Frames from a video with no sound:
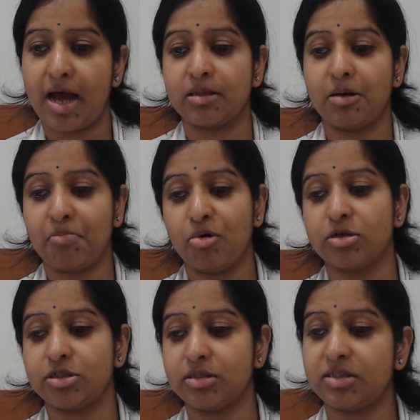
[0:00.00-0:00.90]
and the
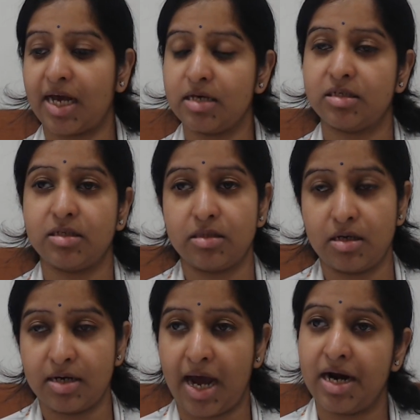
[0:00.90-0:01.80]
portion size in
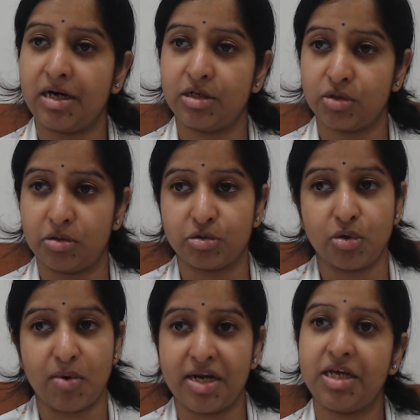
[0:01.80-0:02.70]
the diet is
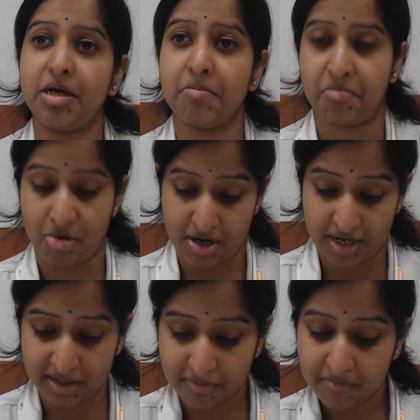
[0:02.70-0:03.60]
also very
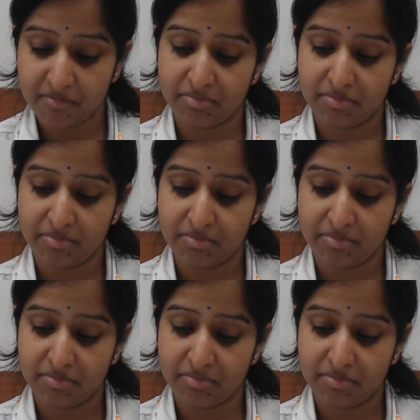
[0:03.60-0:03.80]
important.